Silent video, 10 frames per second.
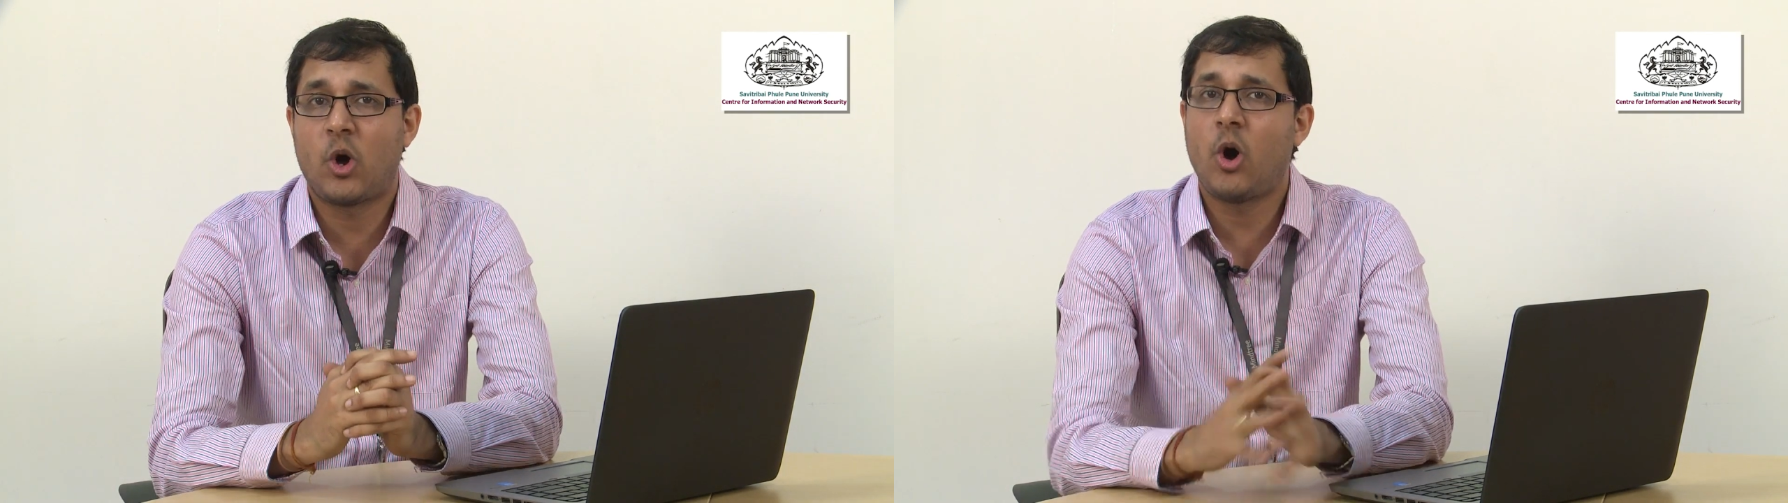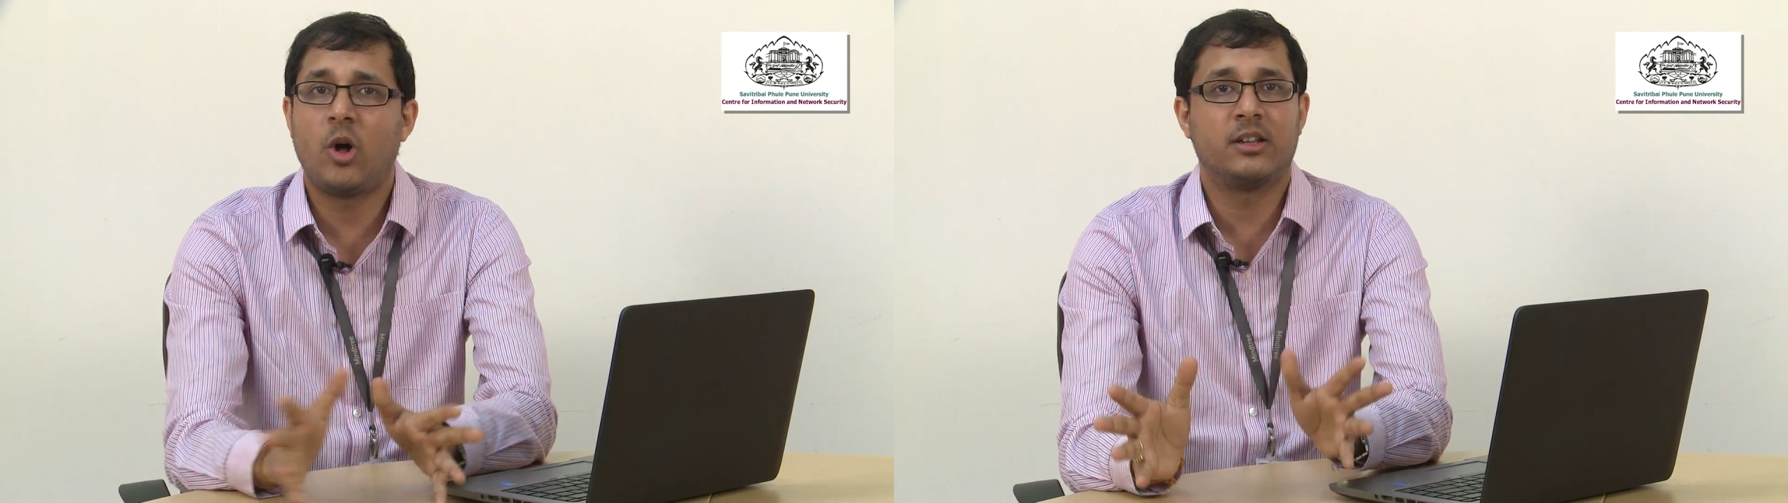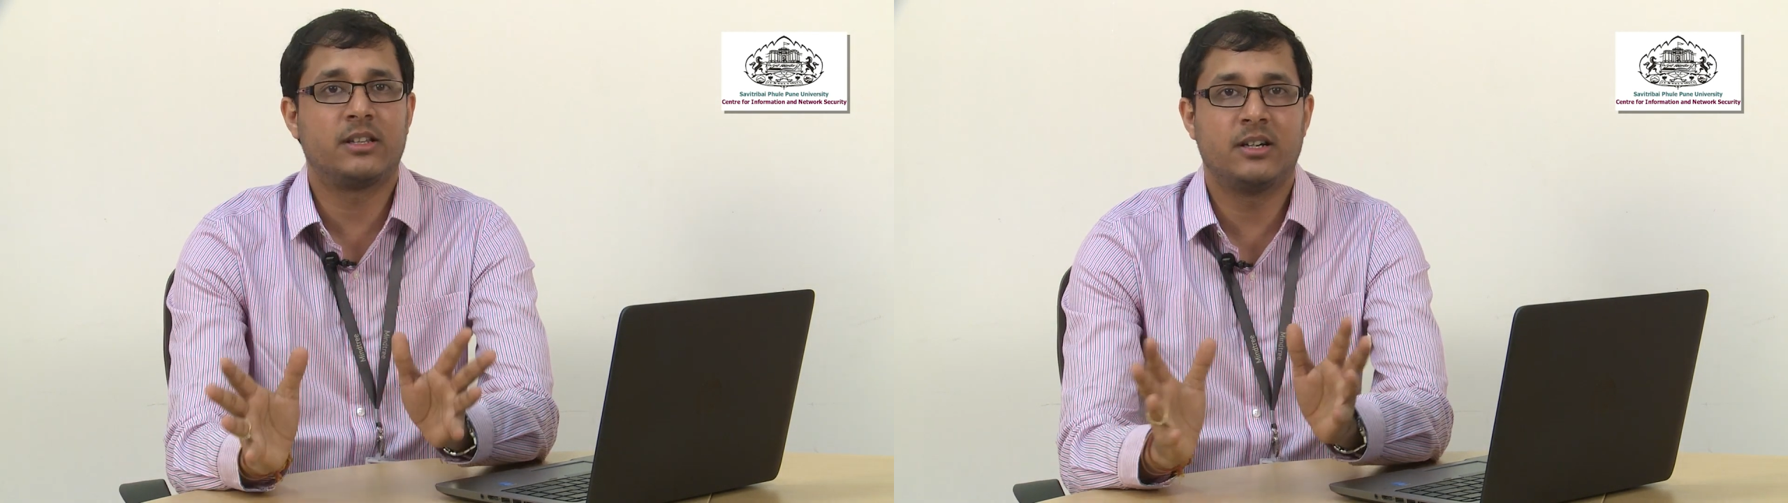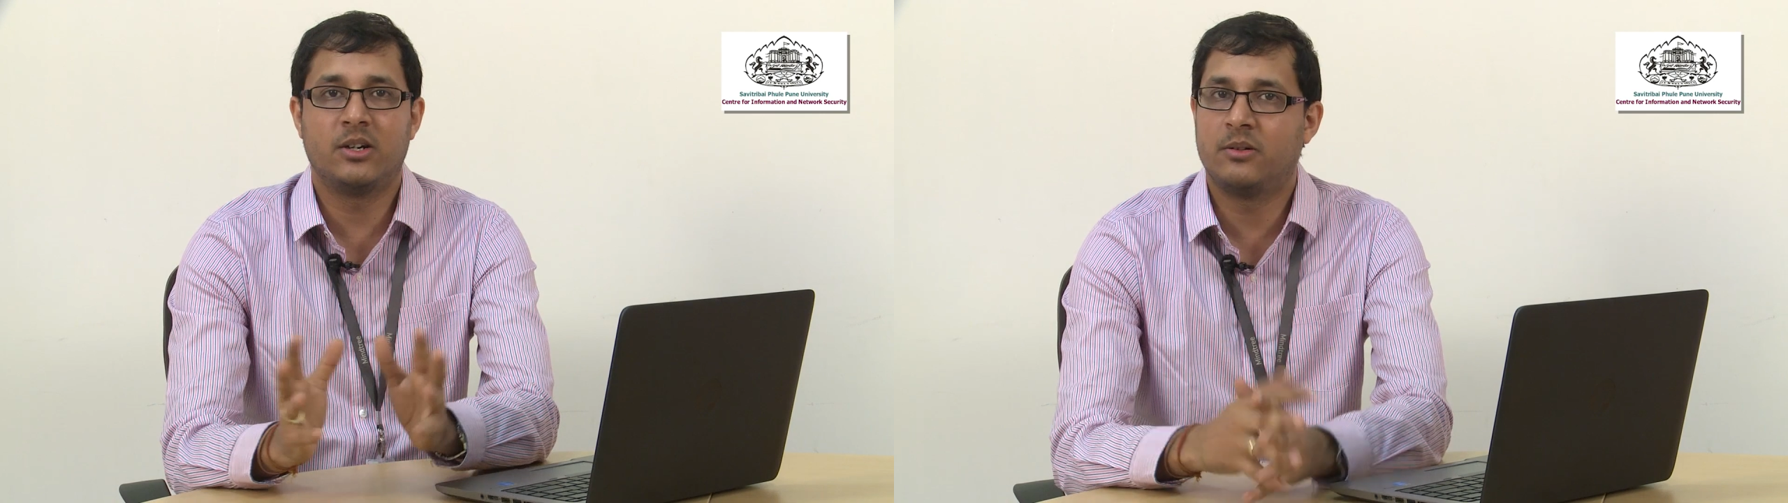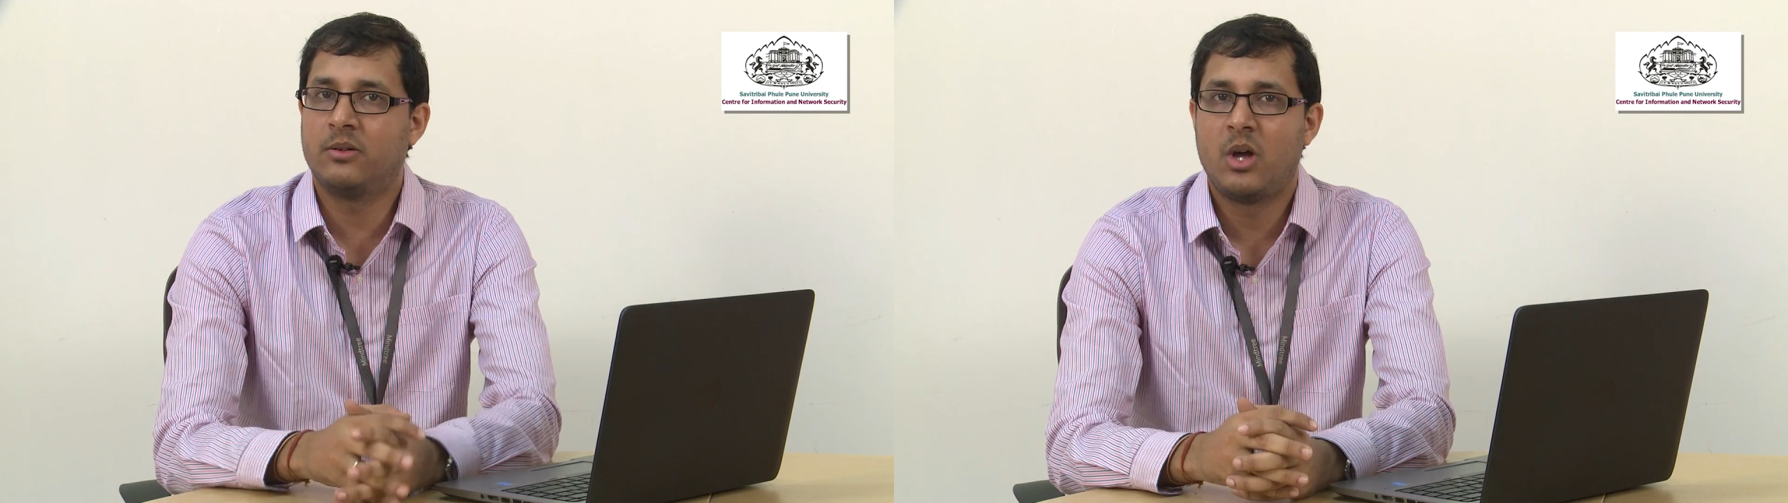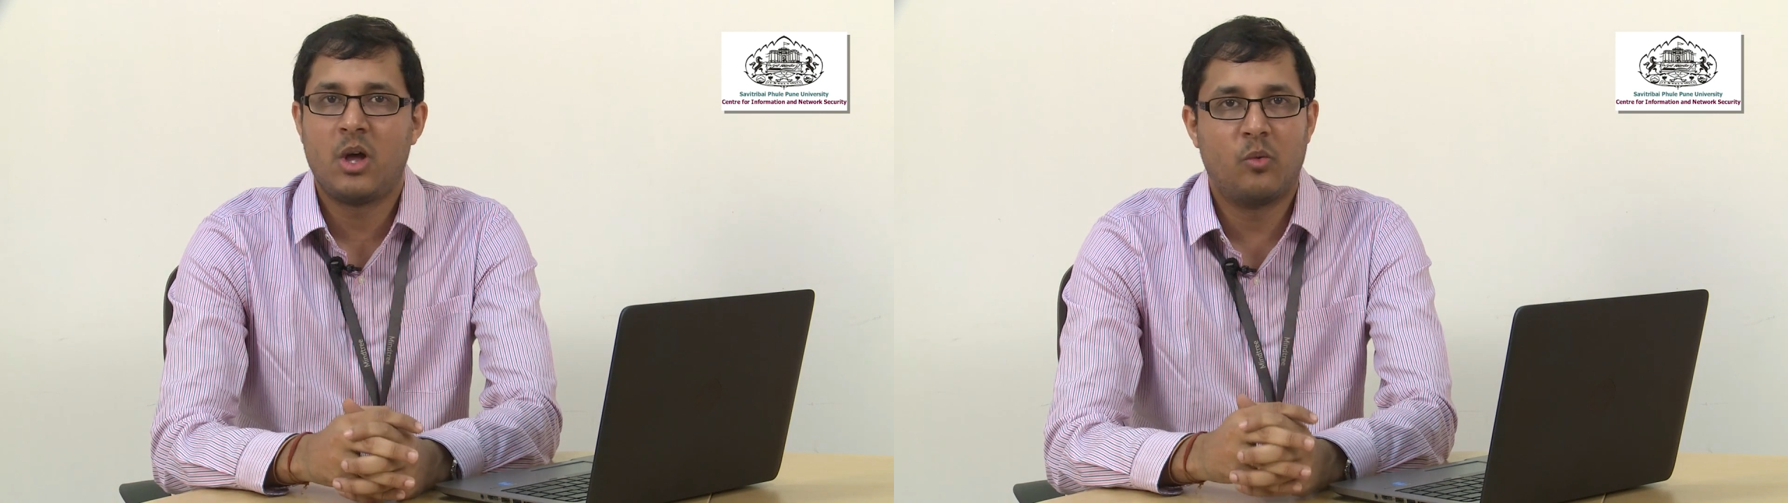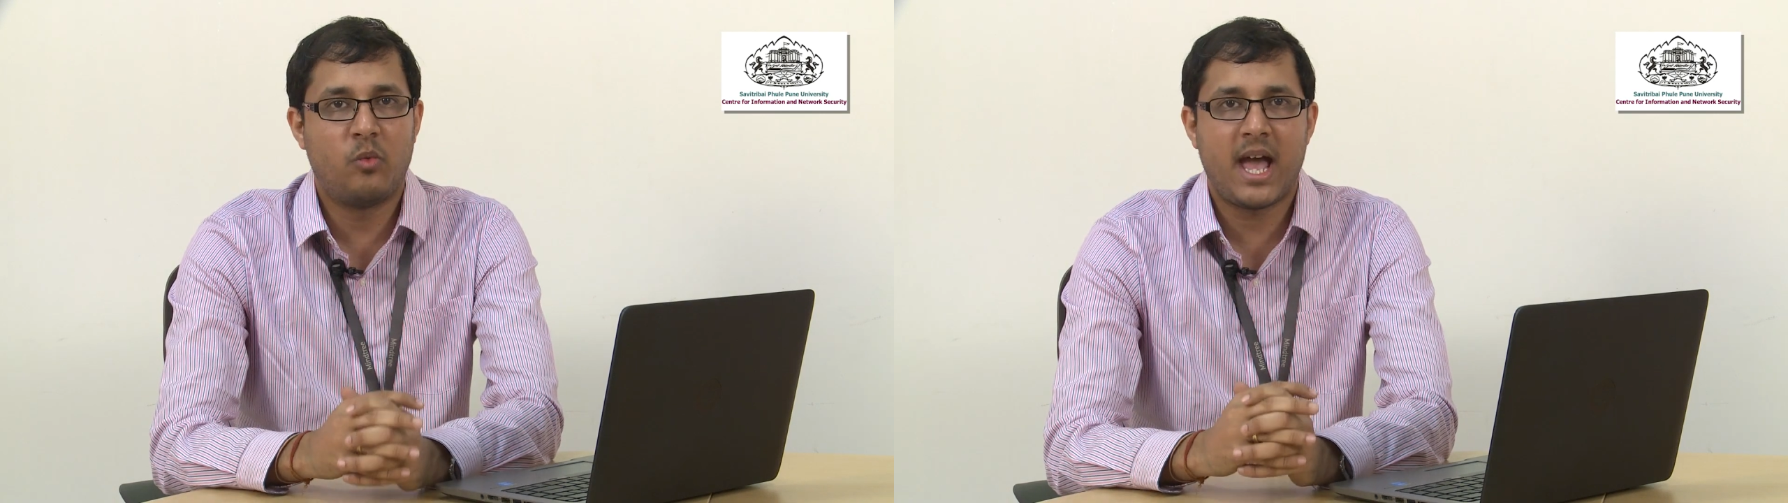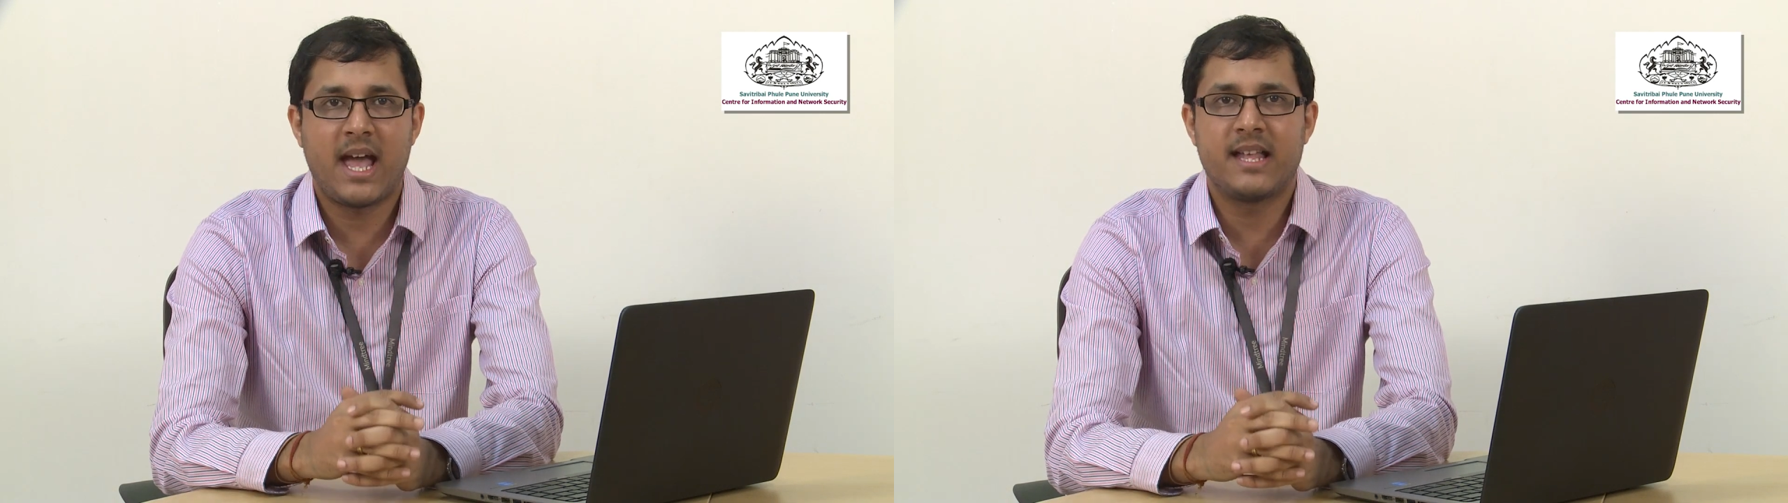all the
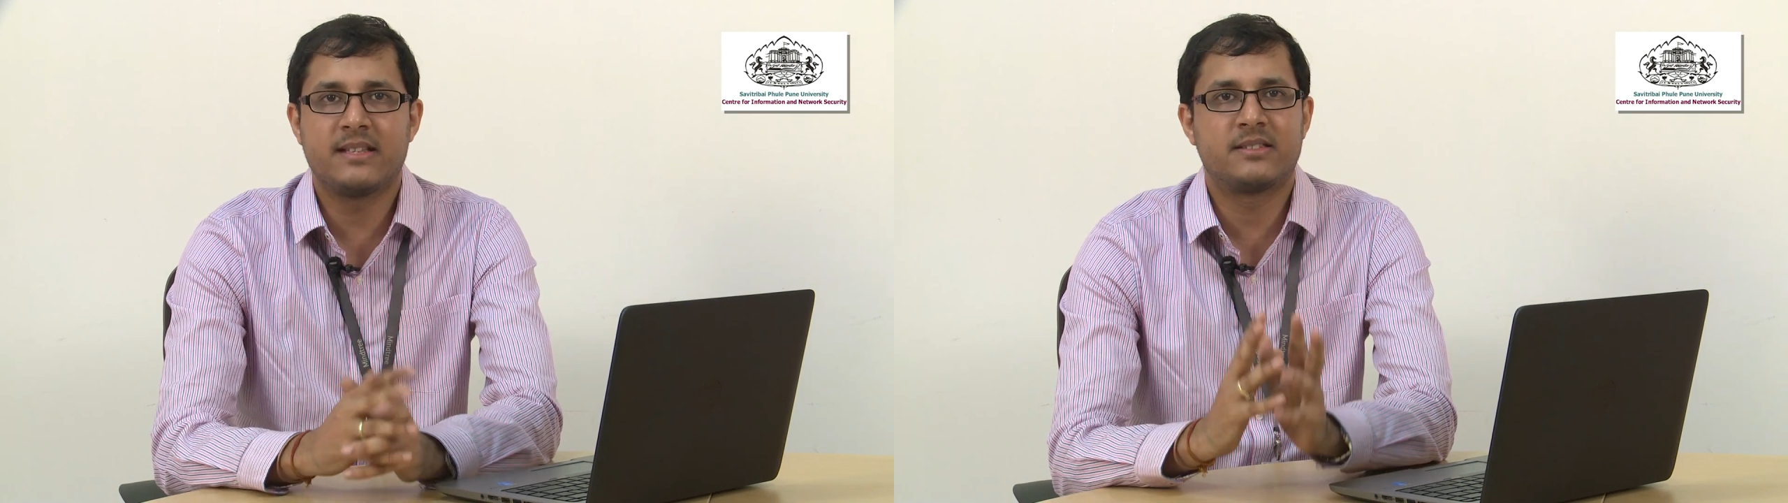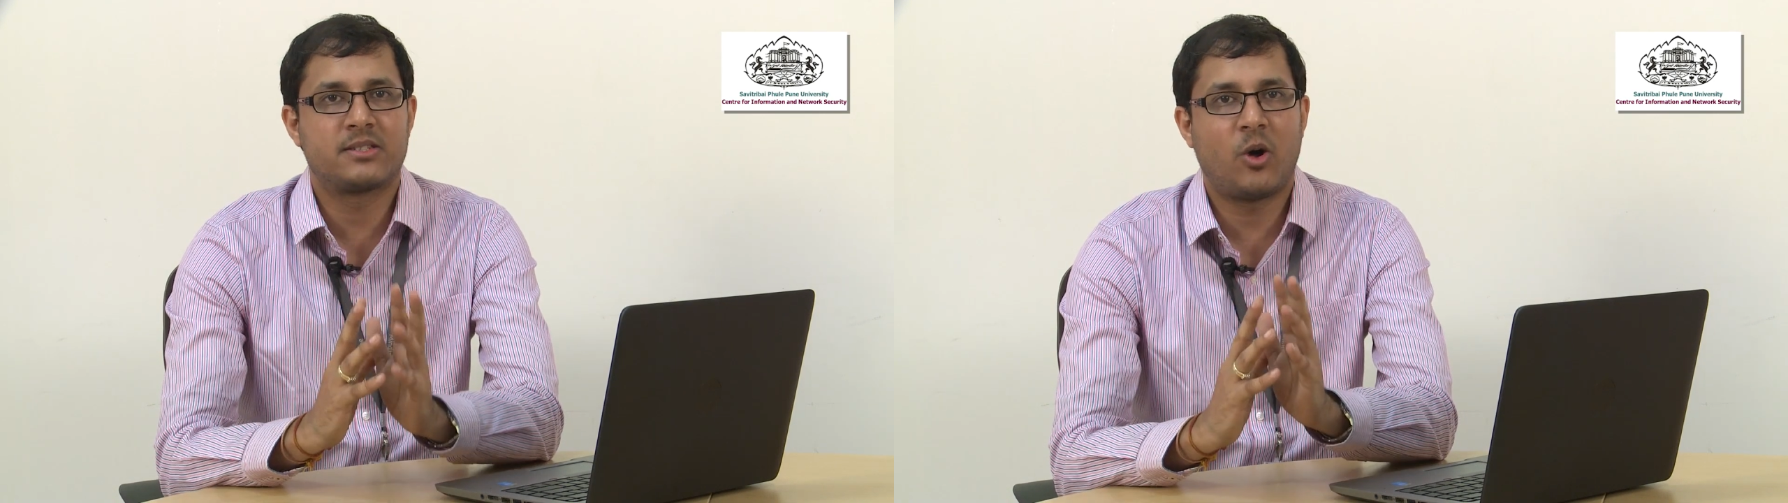WANs,